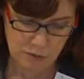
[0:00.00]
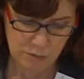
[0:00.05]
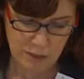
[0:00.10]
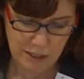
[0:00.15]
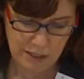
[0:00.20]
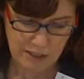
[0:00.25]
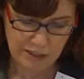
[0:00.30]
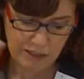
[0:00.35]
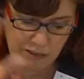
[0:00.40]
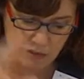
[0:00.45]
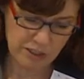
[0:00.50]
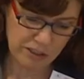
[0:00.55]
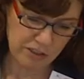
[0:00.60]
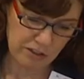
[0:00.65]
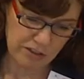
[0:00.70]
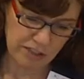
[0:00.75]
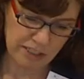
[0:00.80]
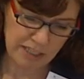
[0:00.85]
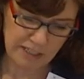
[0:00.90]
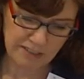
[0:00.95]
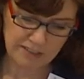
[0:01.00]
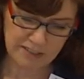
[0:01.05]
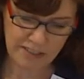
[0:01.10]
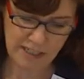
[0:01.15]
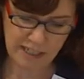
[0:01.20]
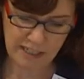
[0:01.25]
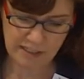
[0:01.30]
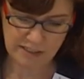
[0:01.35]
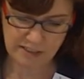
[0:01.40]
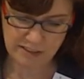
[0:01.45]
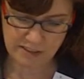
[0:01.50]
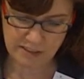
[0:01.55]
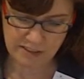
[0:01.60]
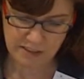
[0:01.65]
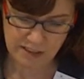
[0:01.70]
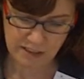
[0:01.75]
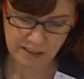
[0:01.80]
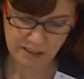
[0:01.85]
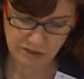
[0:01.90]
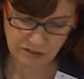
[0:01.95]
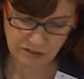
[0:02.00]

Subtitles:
while there is, on the other hand, a